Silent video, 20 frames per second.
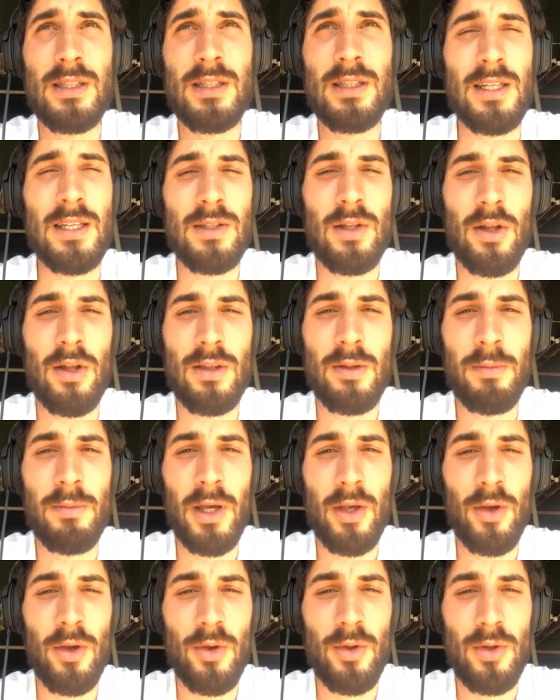I started
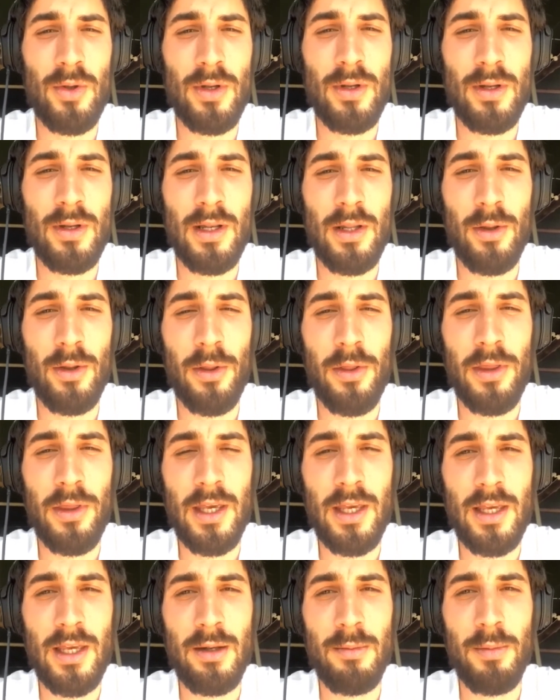my own little
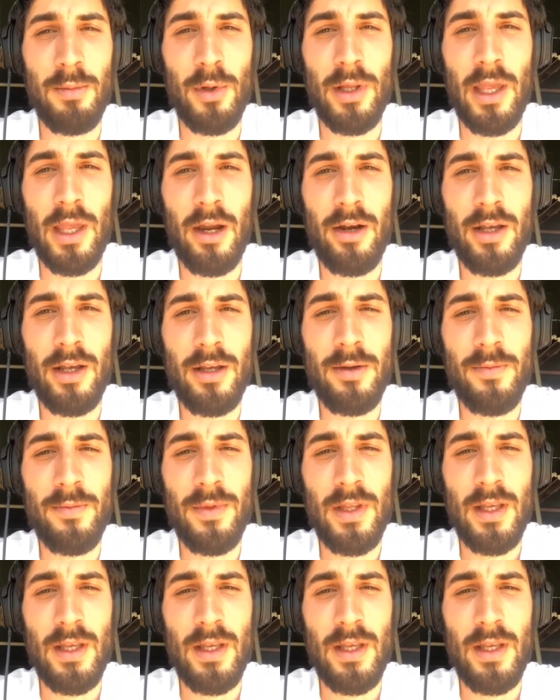thing in Bulgaria.